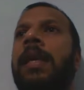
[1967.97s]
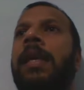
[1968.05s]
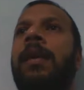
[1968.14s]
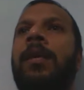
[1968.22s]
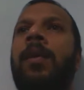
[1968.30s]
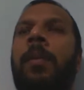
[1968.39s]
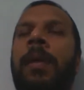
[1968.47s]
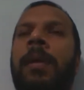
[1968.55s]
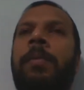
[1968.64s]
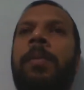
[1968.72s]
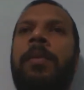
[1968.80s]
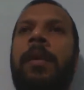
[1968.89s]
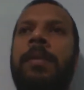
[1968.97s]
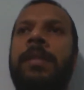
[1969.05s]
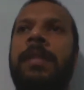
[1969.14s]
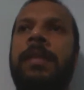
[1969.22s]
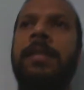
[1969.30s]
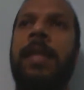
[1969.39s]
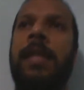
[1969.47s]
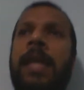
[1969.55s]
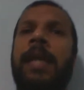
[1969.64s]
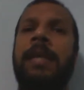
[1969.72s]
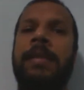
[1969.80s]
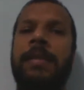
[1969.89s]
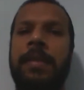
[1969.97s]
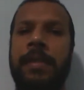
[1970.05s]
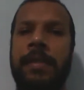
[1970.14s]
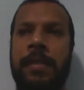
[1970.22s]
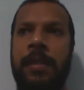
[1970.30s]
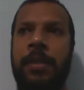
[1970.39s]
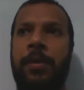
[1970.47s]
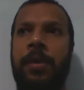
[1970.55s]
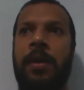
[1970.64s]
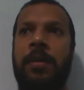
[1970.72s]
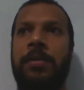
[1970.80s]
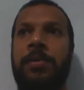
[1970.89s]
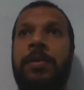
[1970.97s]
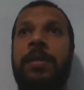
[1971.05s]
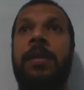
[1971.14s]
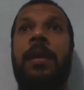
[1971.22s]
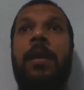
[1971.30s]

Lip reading: economic parameters that exist in your country.